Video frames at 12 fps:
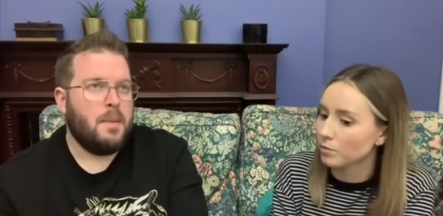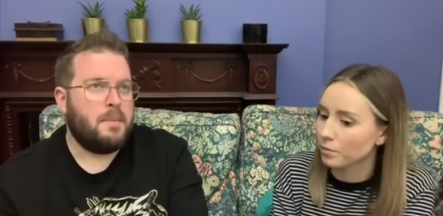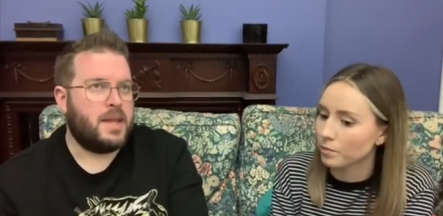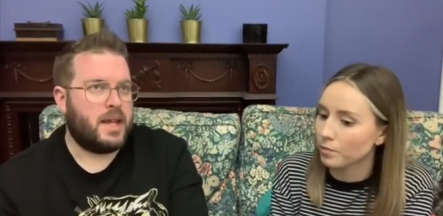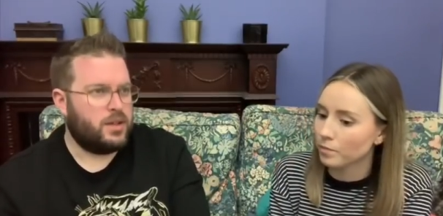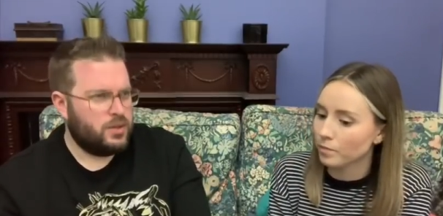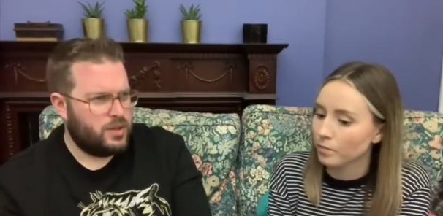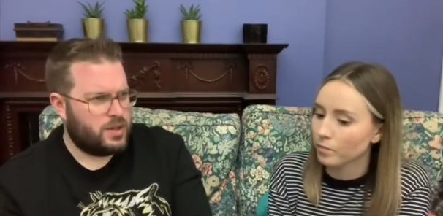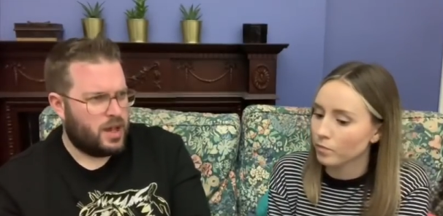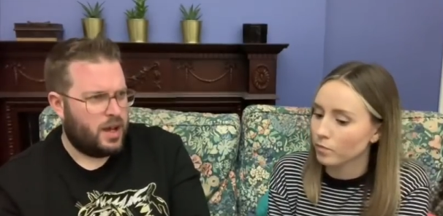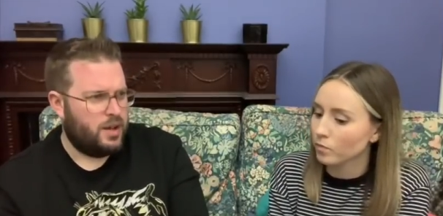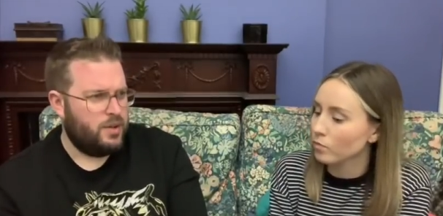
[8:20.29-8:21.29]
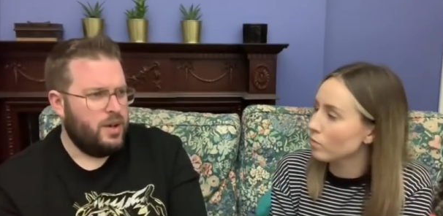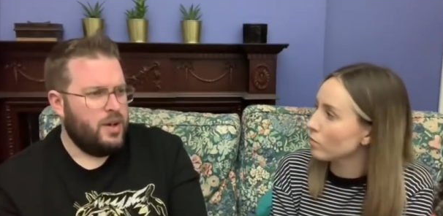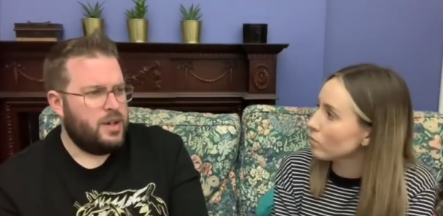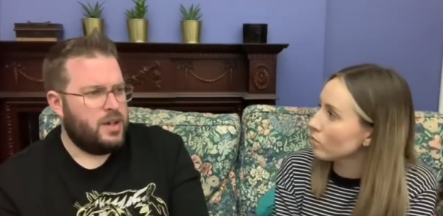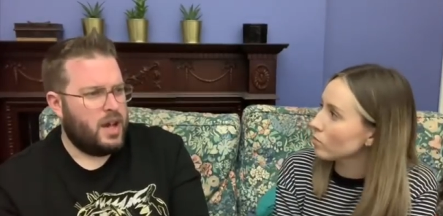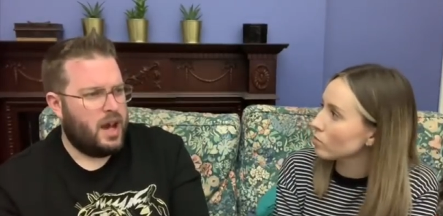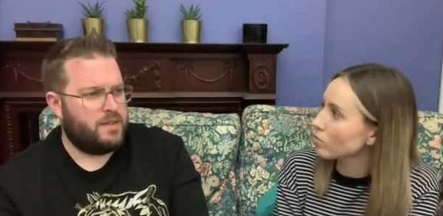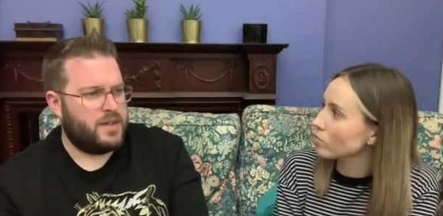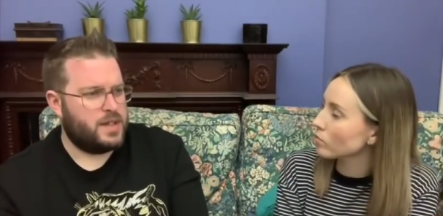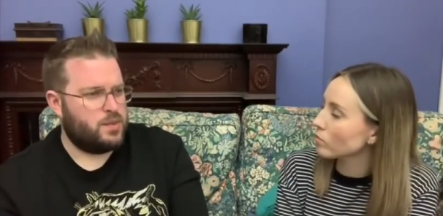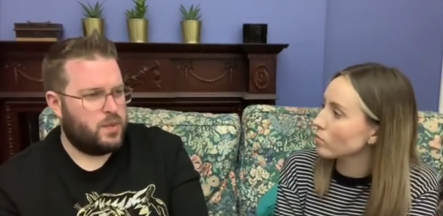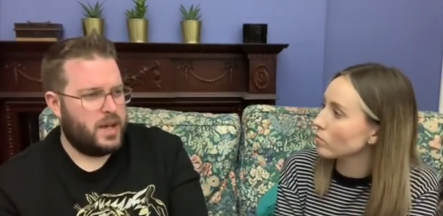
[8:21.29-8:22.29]
Speaker 1: But then also you have
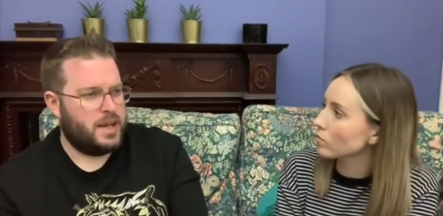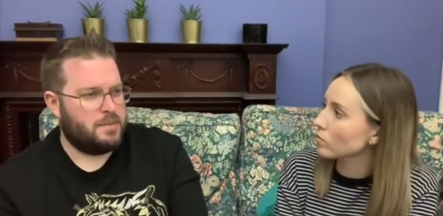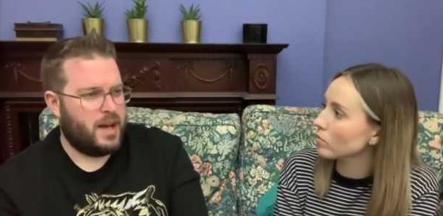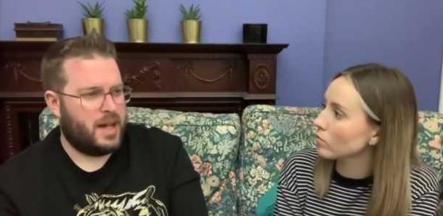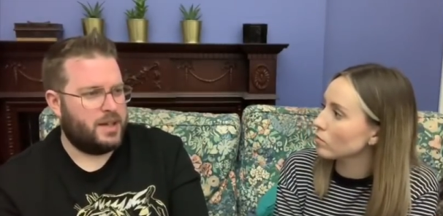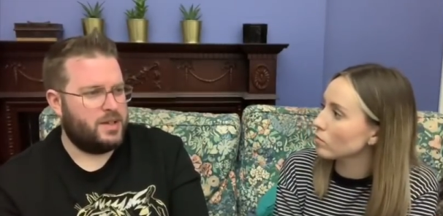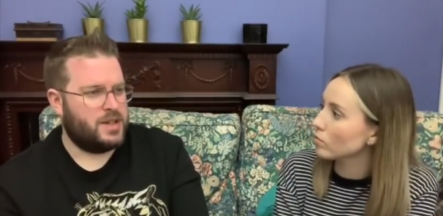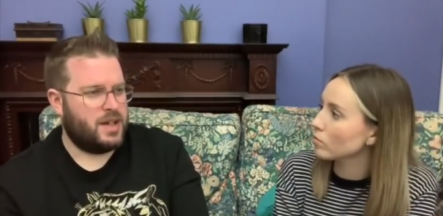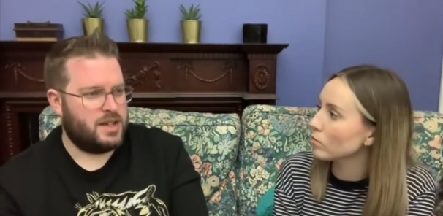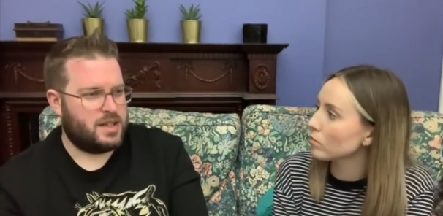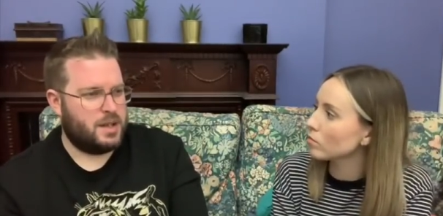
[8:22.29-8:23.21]
this weird man who turns